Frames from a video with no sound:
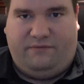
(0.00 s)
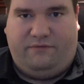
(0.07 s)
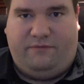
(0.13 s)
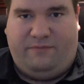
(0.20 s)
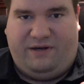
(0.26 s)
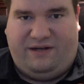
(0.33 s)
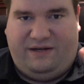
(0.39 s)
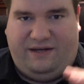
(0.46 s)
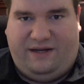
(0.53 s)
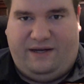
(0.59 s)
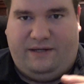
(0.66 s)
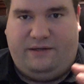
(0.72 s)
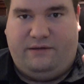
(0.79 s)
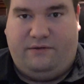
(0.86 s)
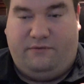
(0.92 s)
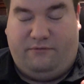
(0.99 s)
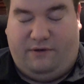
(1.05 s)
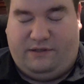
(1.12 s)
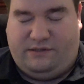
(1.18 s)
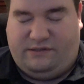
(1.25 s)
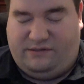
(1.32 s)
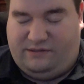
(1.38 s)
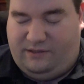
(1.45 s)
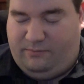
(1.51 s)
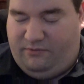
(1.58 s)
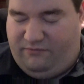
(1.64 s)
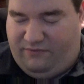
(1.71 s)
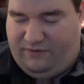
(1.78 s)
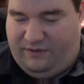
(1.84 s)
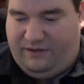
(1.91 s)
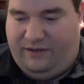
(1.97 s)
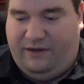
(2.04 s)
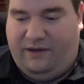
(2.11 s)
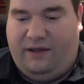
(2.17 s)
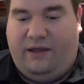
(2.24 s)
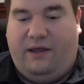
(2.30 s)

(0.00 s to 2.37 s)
from a kit graciously provided